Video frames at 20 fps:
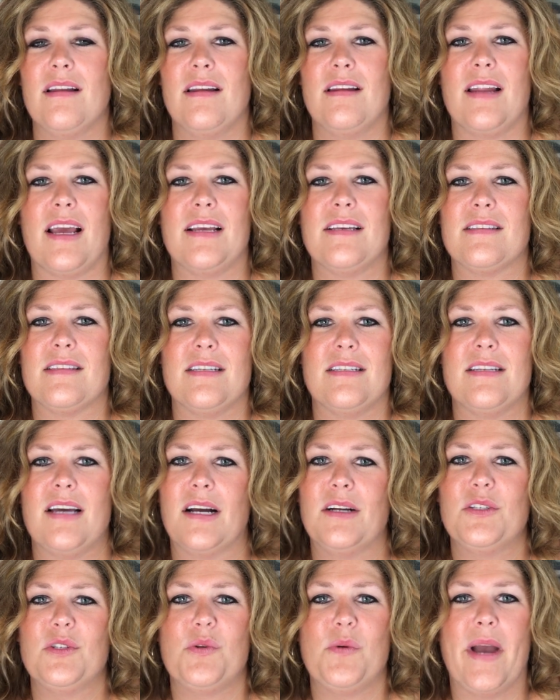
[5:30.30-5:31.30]
nicely
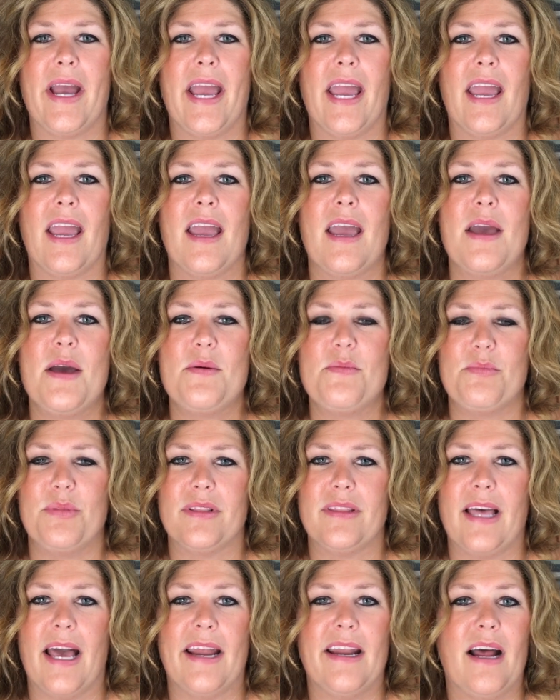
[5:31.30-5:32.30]
tucked away,
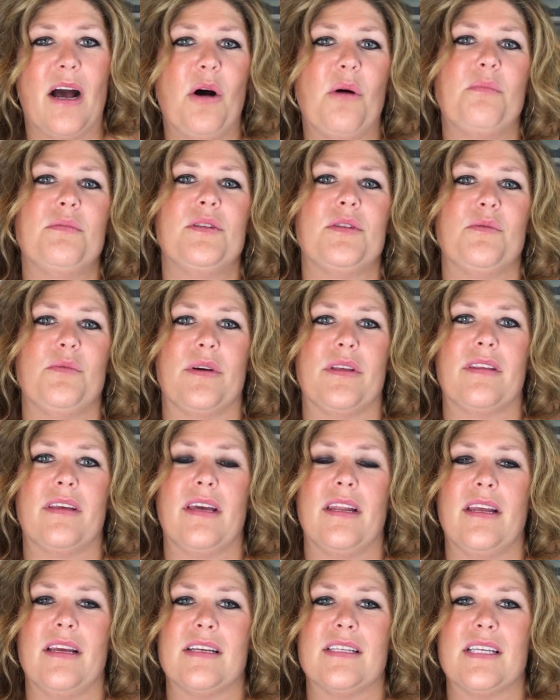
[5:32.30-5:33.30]
but that helped with
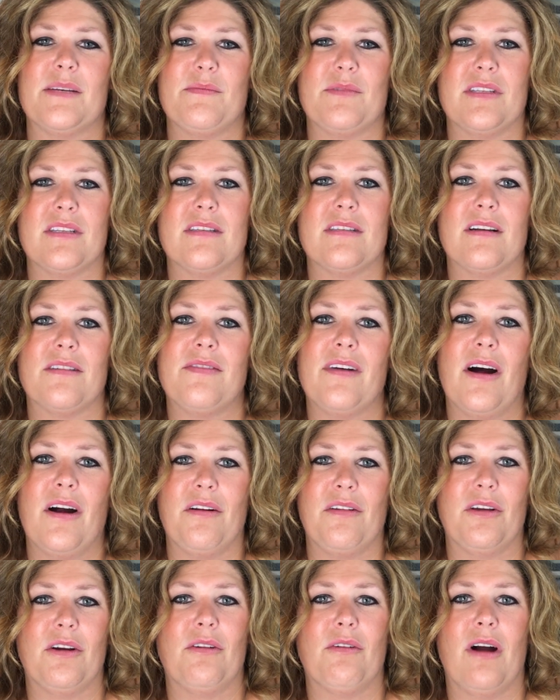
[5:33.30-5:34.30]
getting some of the stuff
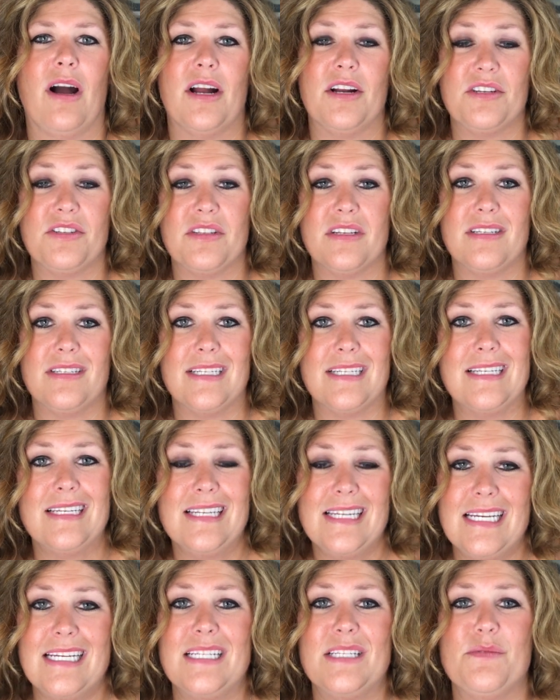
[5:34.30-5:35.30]
out of the garage that
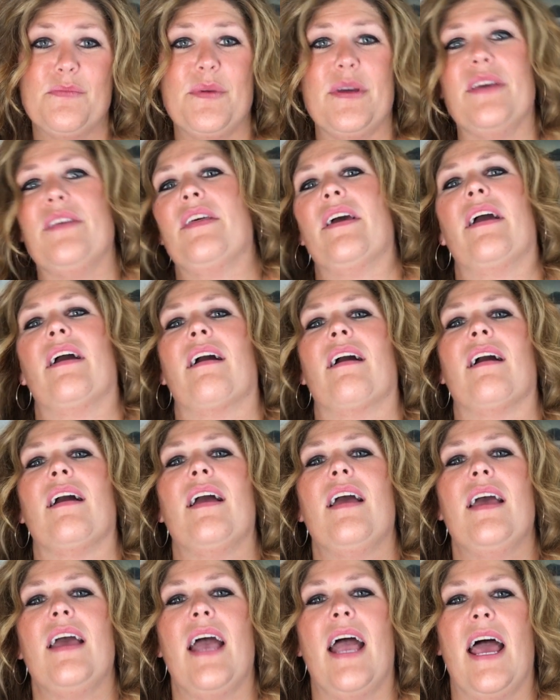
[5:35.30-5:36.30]
didn't need to be there,
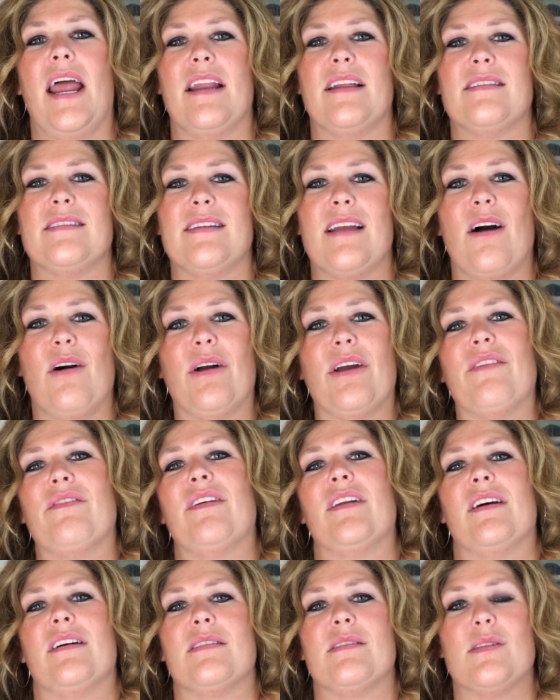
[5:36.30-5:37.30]
and it's now
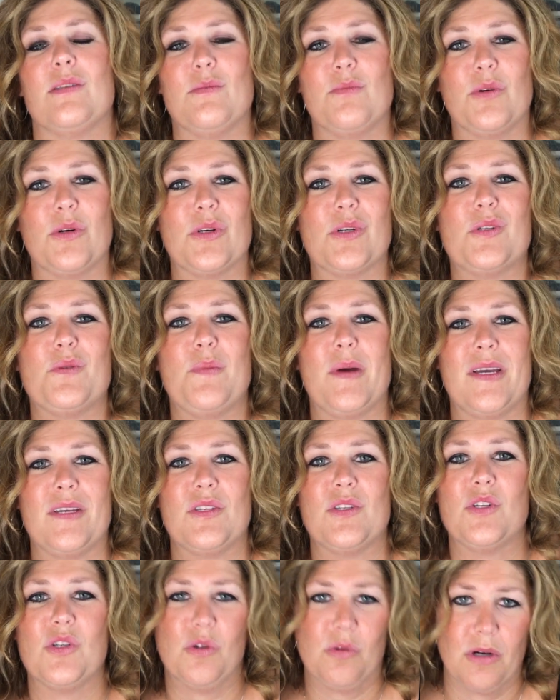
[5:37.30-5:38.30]
given us some more
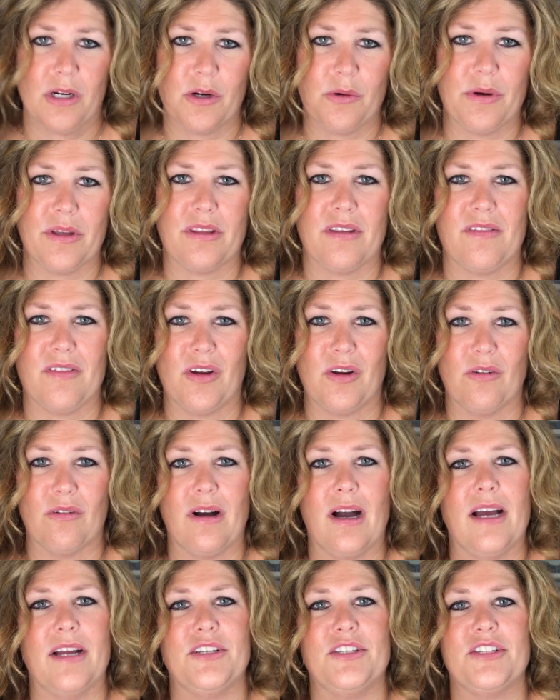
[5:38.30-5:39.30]
space to work with in the
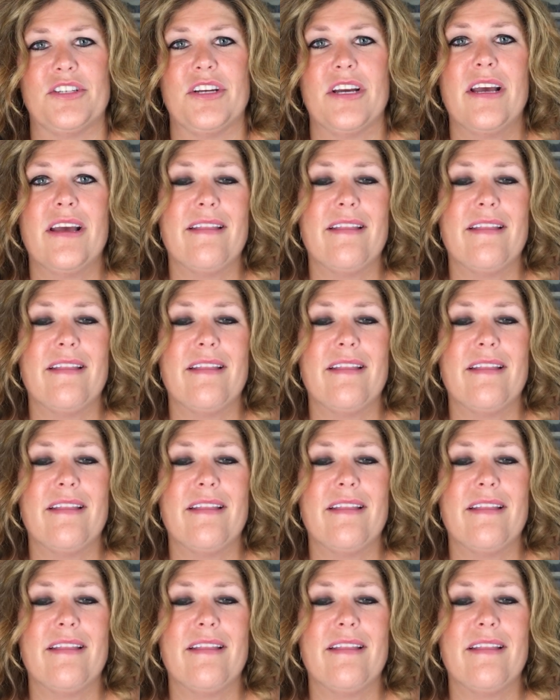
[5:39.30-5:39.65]
garage.